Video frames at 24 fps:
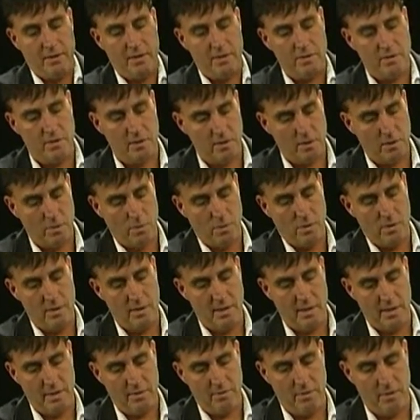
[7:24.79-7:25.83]
these are the
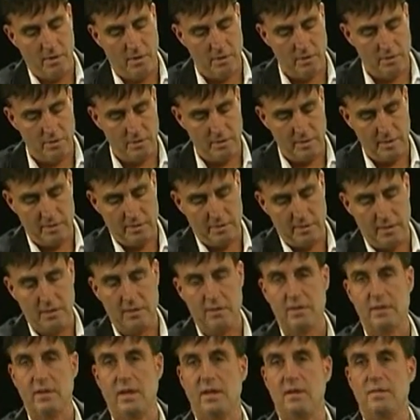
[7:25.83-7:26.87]
coordinating rods, and that's the
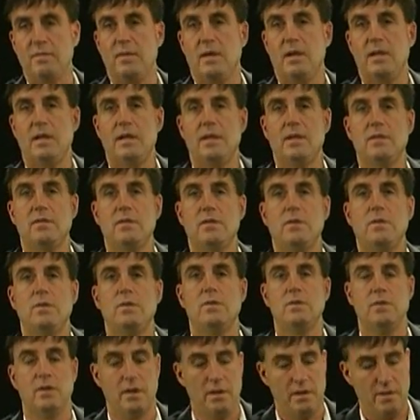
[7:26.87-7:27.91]
inside of my
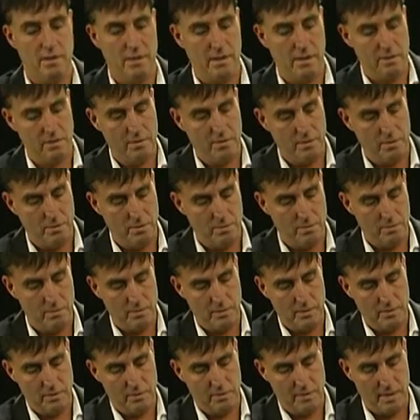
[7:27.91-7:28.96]
tone ring there too,
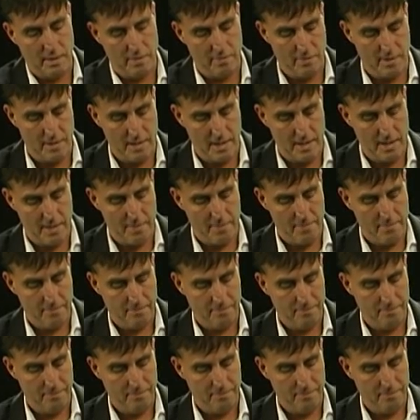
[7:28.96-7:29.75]
and the inside of the head.